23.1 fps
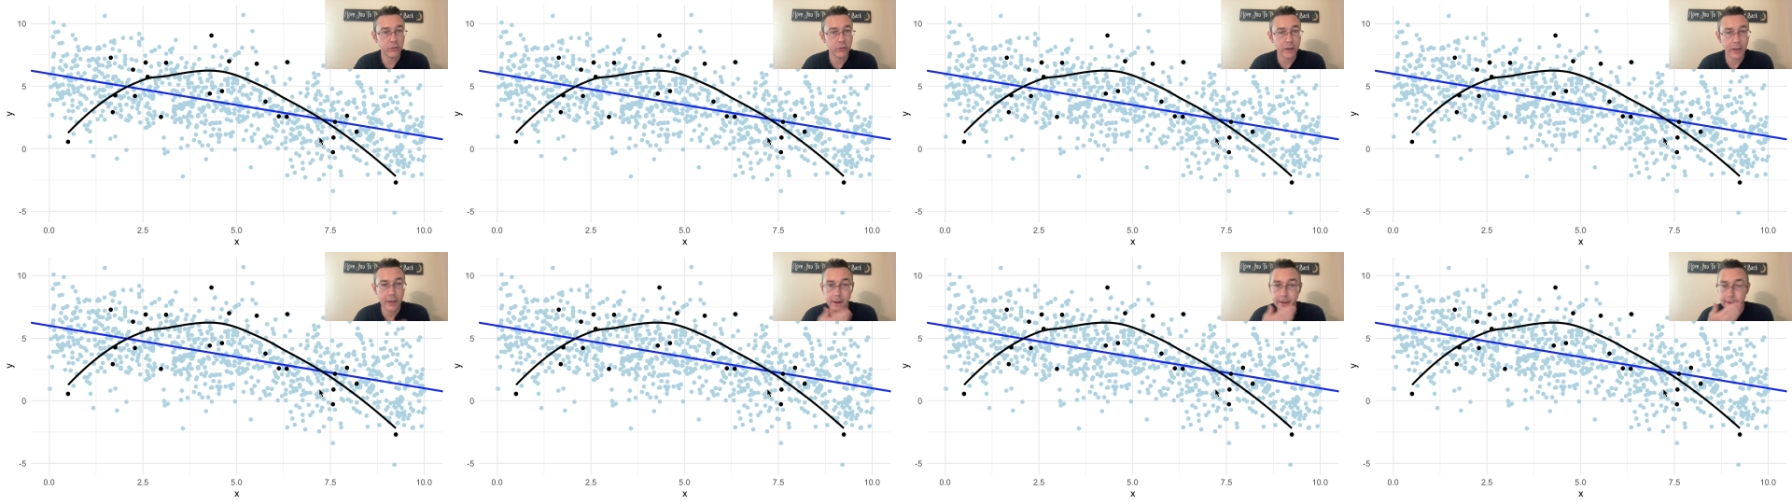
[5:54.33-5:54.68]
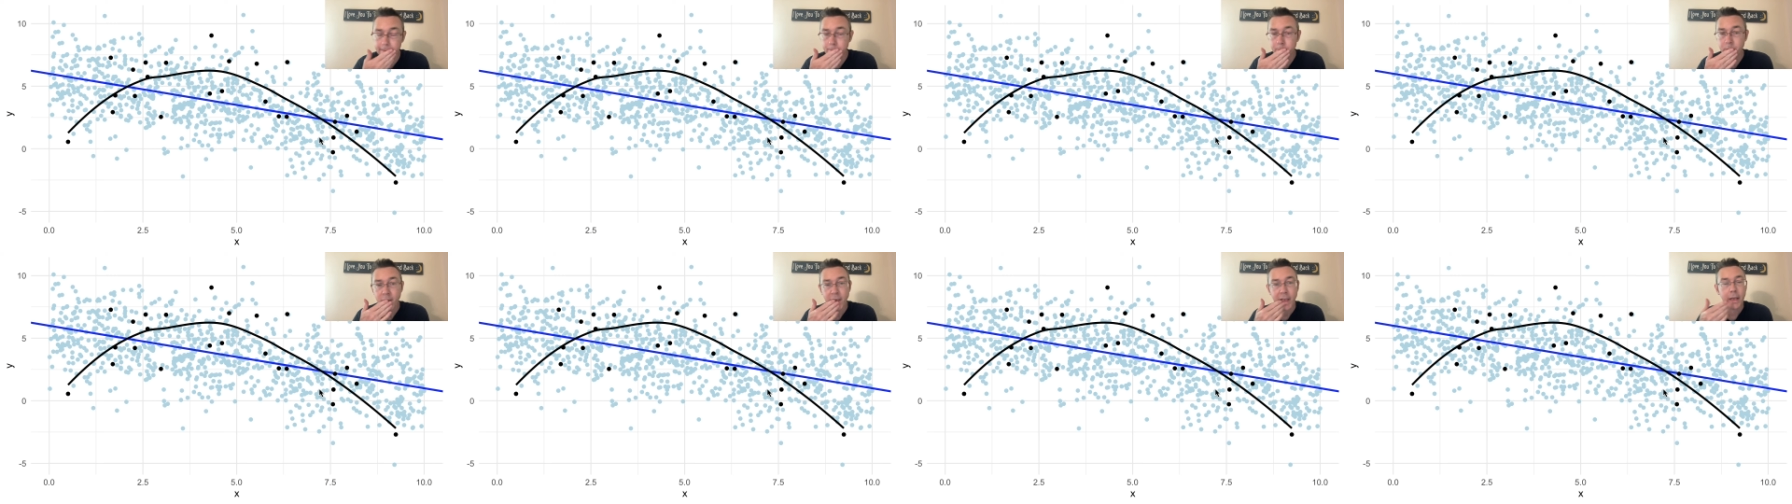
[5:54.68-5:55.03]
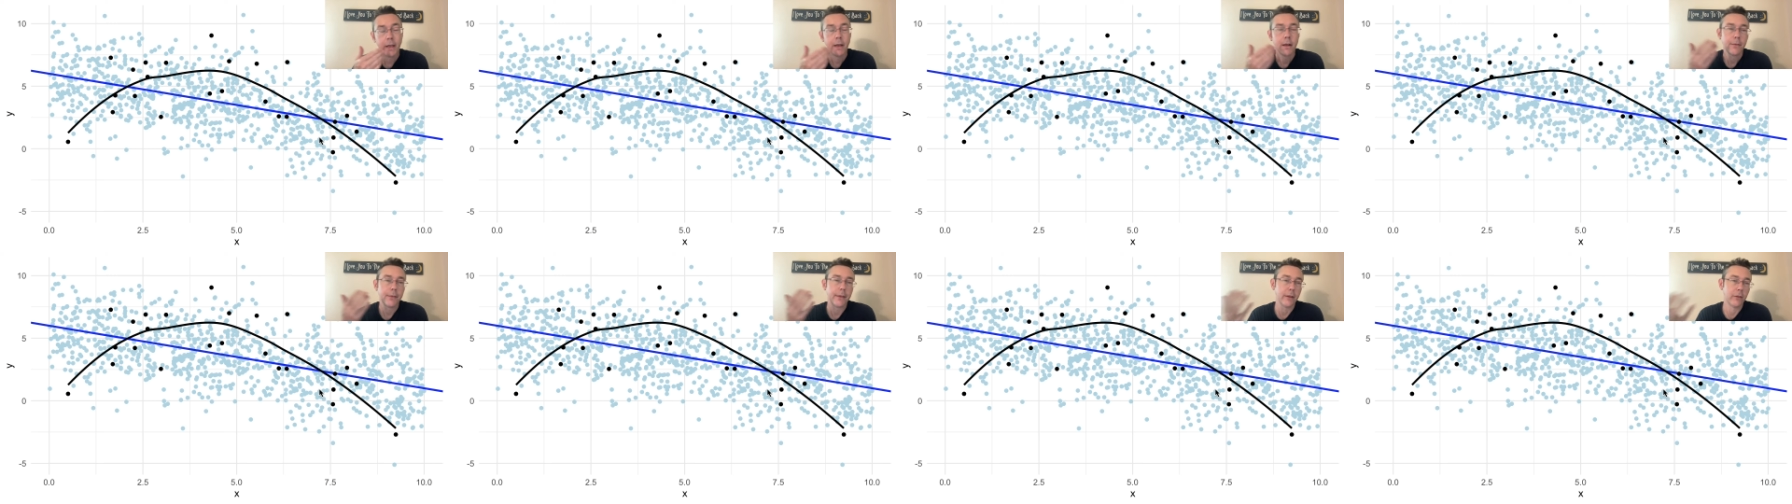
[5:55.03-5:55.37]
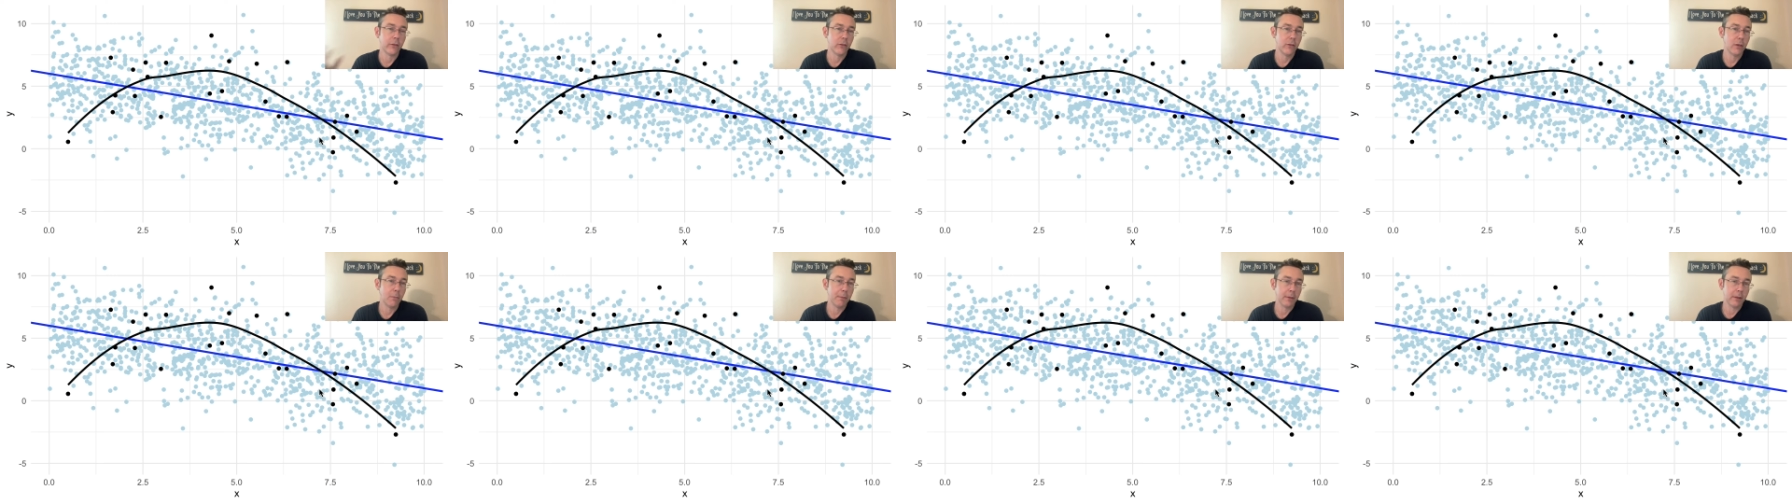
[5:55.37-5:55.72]
data. That's
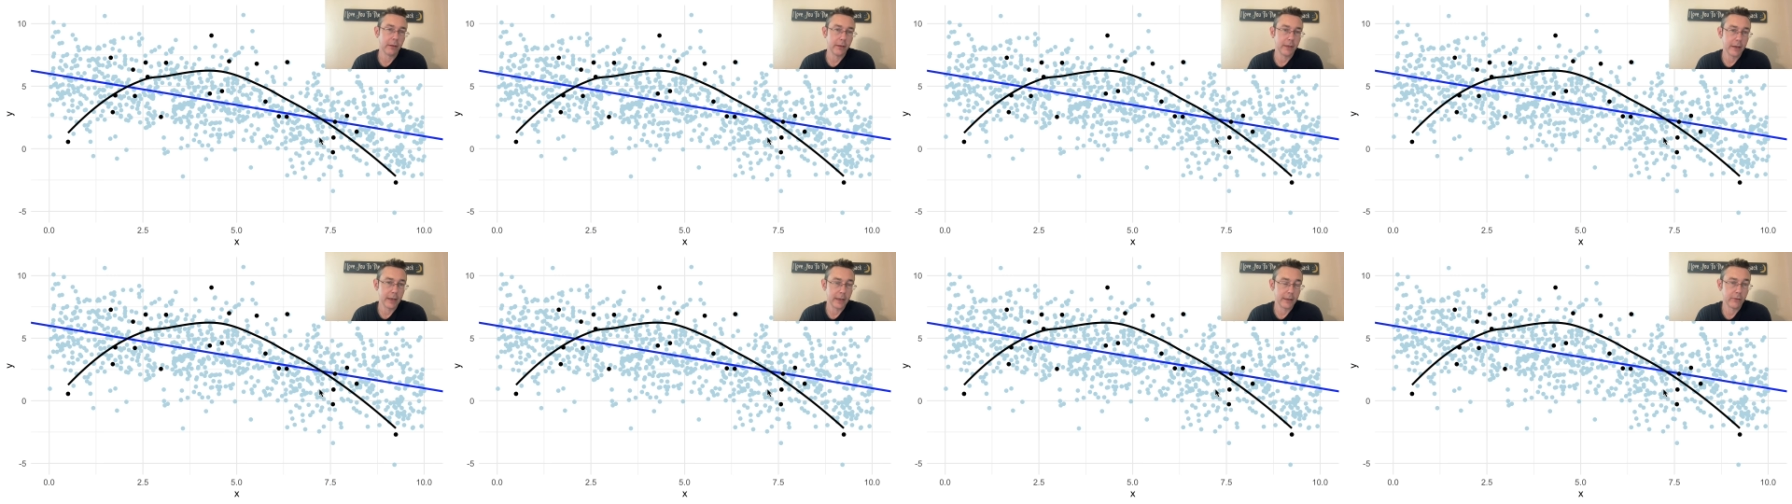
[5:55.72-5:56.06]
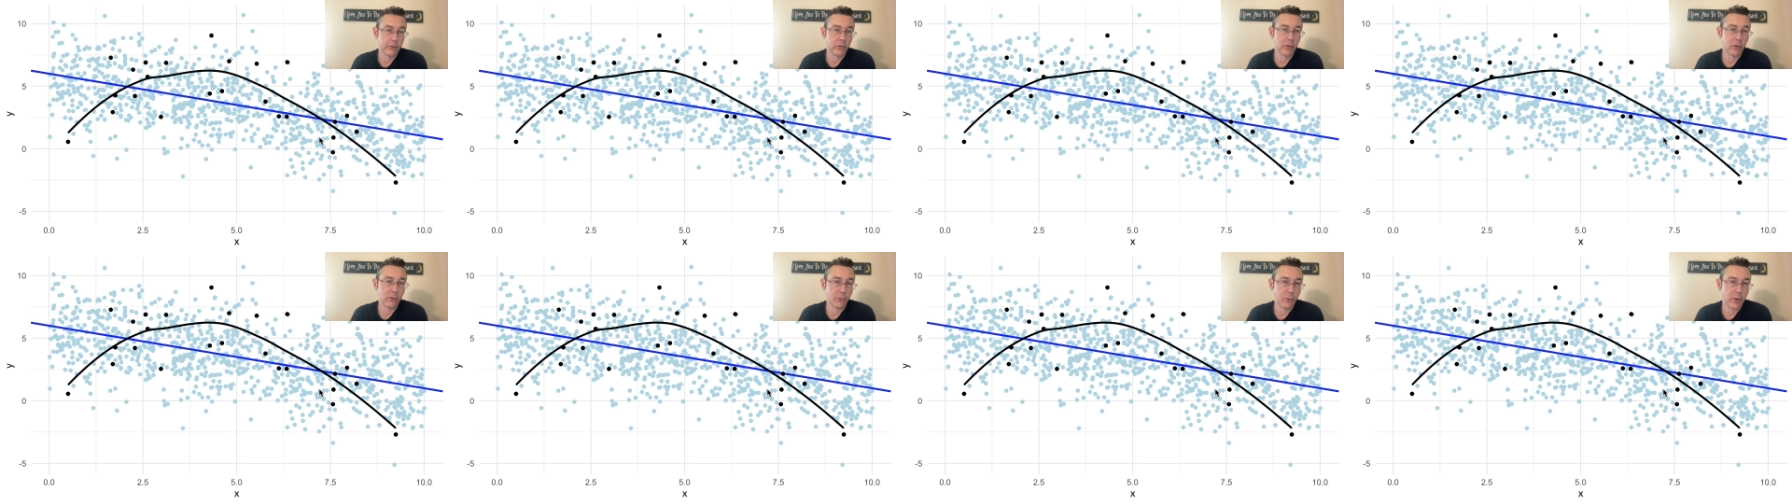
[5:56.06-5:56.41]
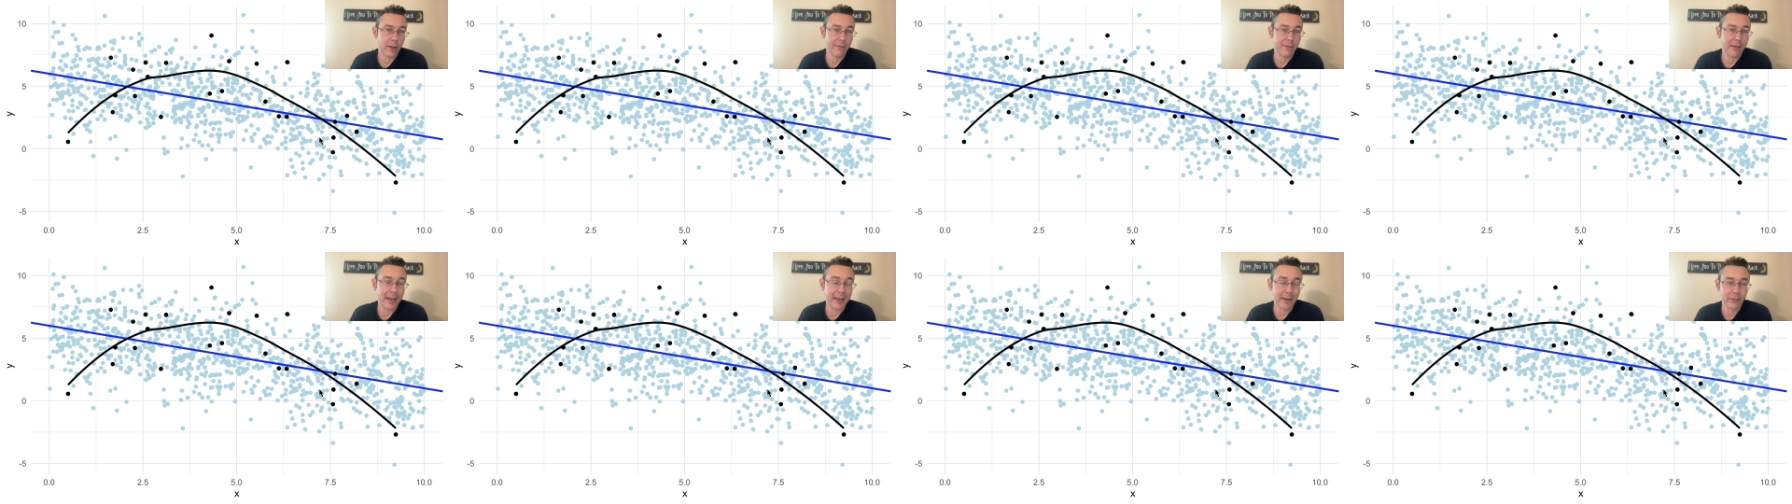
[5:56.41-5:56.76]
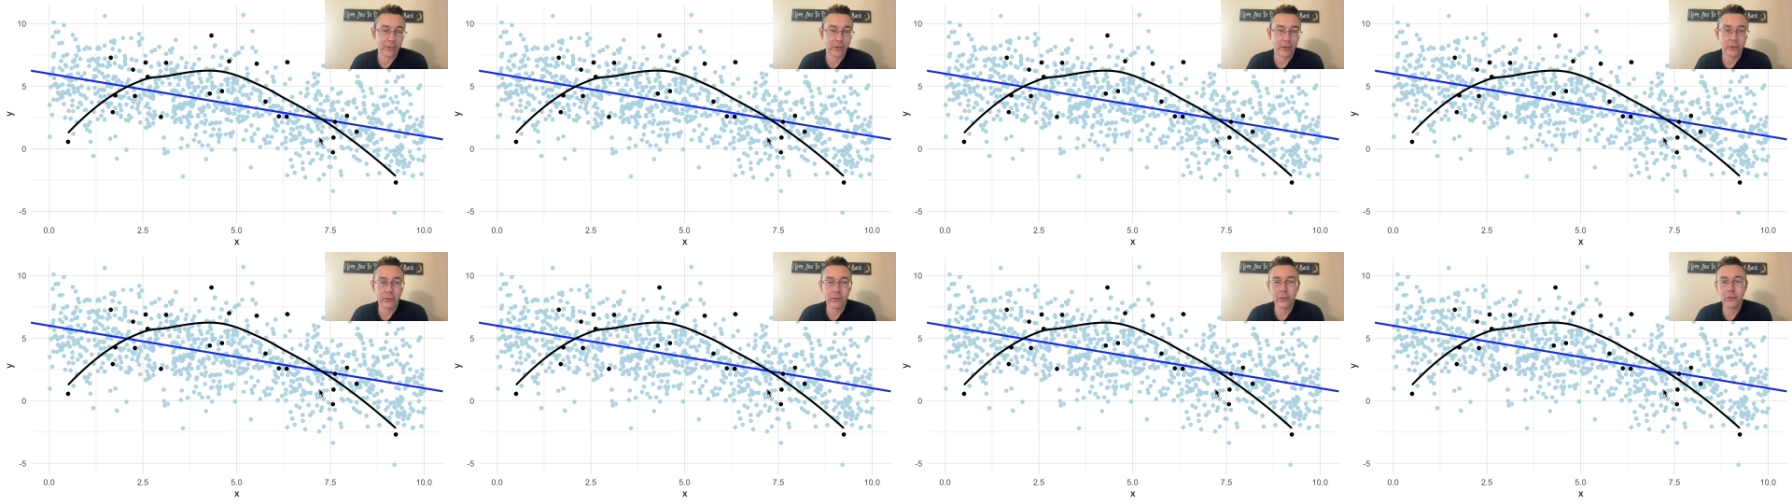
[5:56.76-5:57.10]
typically not stuff we have
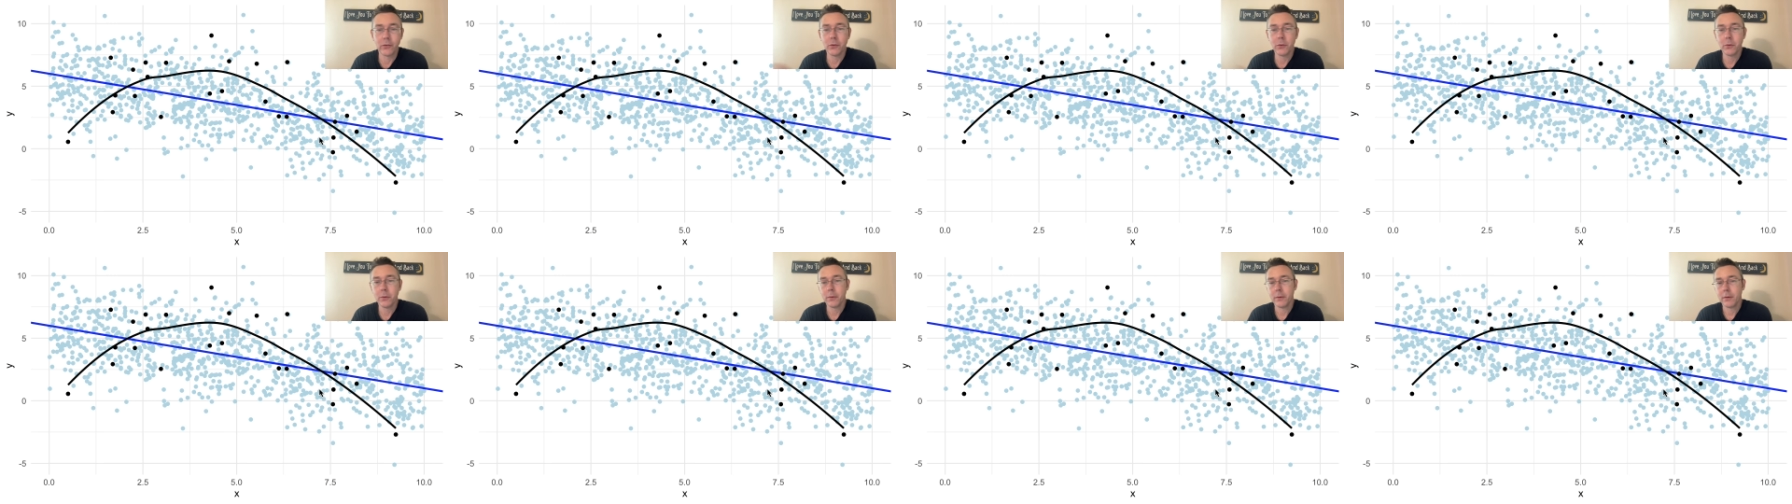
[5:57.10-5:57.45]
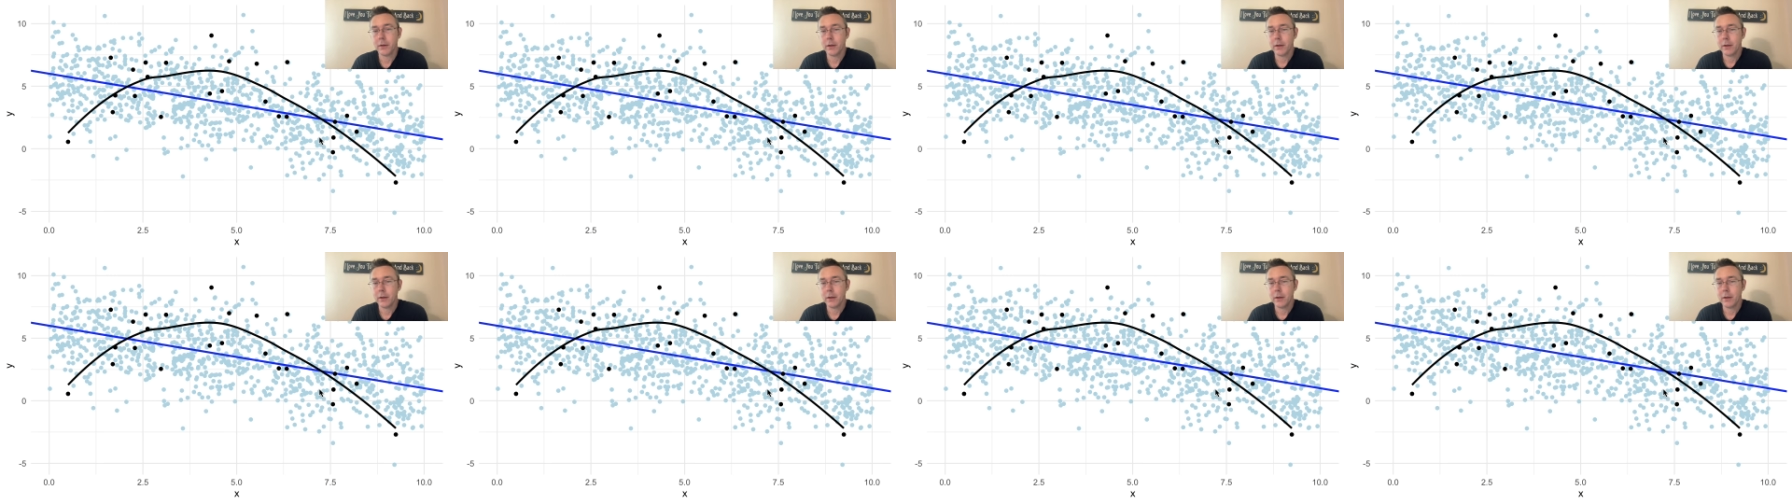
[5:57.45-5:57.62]
access to.